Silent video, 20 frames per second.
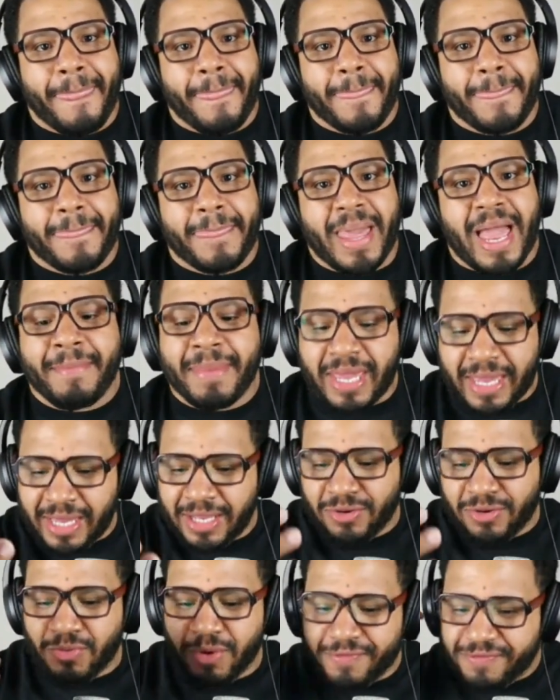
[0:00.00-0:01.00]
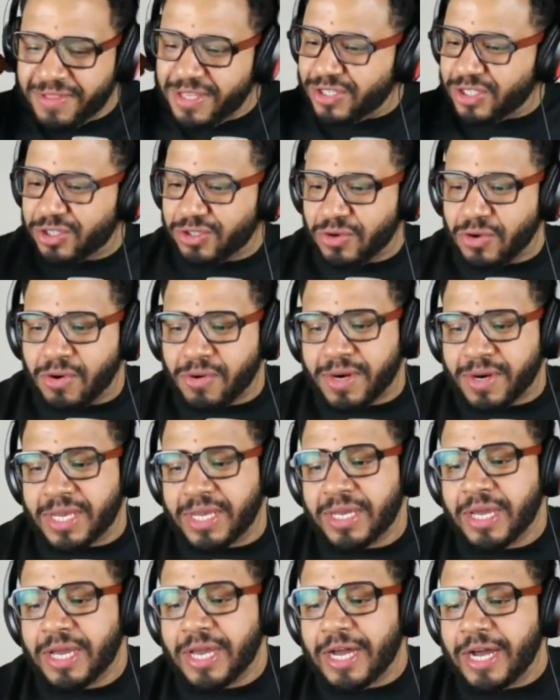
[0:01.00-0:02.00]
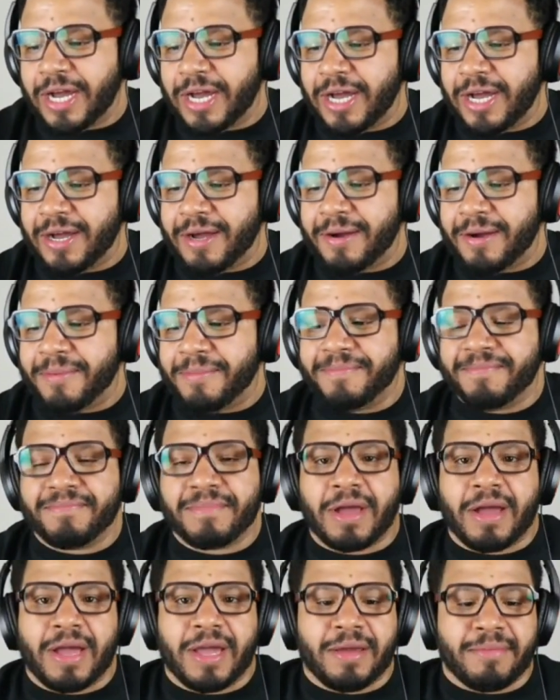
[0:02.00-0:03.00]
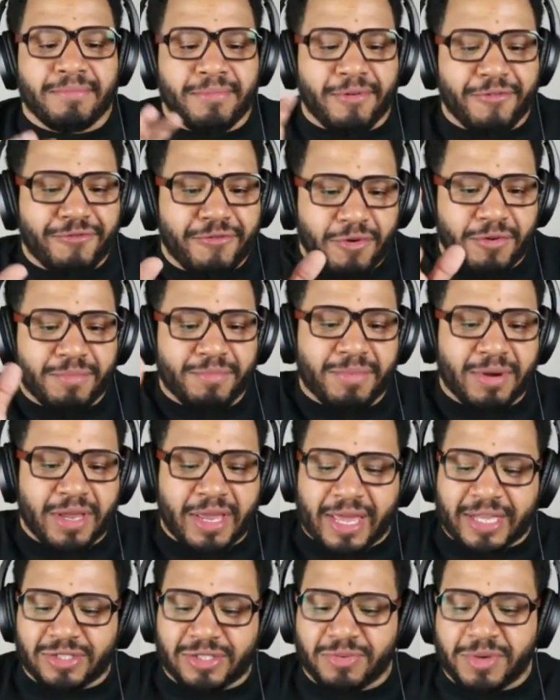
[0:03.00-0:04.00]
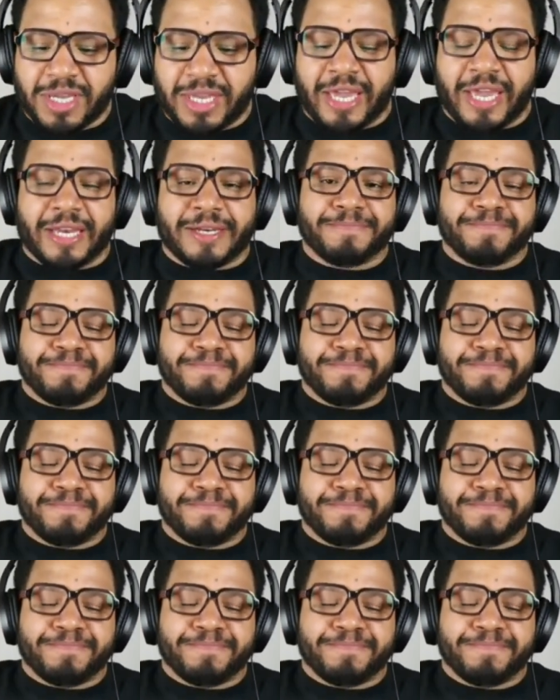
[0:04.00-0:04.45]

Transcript: I'm gonna end with this story um, before as we end